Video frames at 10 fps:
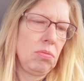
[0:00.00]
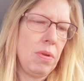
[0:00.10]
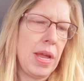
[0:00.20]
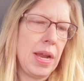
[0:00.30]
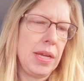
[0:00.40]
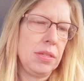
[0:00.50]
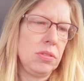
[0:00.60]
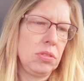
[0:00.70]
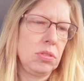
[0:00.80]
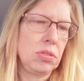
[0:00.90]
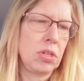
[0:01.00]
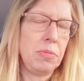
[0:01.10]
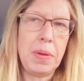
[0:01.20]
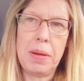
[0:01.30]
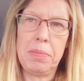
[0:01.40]
when I
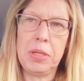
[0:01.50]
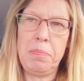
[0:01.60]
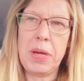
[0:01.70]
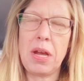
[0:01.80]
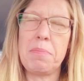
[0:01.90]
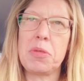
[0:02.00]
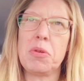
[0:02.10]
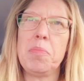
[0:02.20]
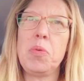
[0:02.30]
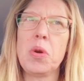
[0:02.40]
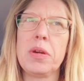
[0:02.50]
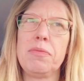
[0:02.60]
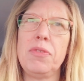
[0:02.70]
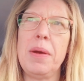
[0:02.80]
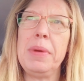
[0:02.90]
could be able to pick up the
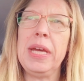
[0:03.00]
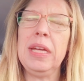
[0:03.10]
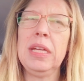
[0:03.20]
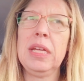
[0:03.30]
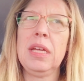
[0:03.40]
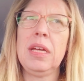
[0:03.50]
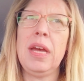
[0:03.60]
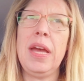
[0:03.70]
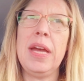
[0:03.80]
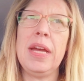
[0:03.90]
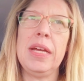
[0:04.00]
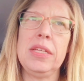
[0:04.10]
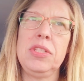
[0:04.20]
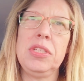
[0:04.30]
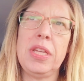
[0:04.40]
report from it,
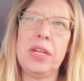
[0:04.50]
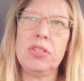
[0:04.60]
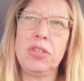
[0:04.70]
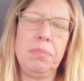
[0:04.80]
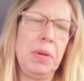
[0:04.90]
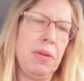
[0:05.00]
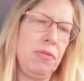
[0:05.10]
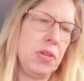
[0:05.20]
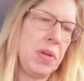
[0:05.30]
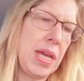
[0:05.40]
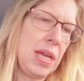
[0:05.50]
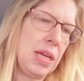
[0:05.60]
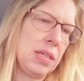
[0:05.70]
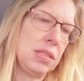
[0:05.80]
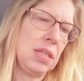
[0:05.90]
and she said it should be a few
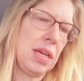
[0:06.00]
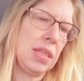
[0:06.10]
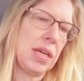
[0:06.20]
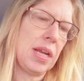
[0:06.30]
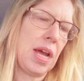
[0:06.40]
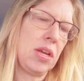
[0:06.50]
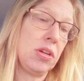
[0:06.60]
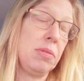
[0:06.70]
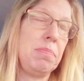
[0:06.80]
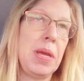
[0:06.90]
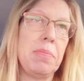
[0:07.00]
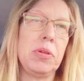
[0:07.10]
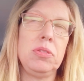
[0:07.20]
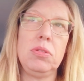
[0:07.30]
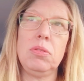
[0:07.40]
days, and that I could be
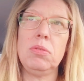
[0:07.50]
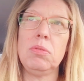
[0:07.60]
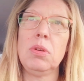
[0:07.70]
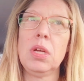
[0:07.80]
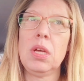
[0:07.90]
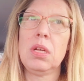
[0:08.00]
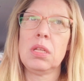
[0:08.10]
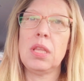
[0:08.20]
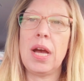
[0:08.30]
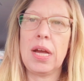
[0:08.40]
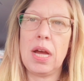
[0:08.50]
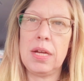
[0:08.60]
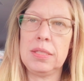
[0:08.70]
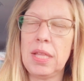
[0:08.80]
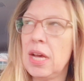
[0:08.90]
able to log
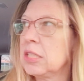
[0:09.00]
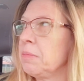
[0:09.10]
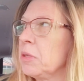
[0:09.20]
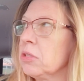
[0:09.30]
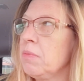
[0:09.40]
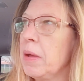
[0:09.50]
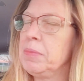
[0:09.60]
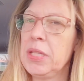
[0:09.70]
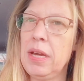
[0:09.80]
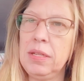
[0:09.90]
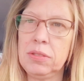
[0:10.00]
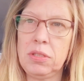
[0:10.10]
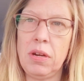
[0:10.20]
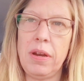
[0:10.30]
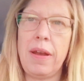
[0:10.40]
on to the hospital's website and
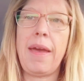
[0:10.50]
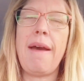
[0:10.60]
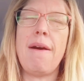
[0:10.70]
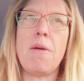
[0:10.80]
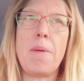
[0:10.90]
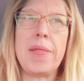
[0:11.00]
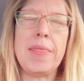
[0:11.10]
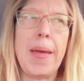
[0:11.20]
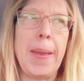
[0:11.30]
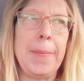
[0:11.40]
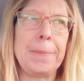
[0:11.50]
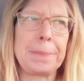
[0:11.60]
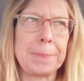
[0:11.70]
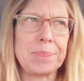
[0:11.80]
start an account, and then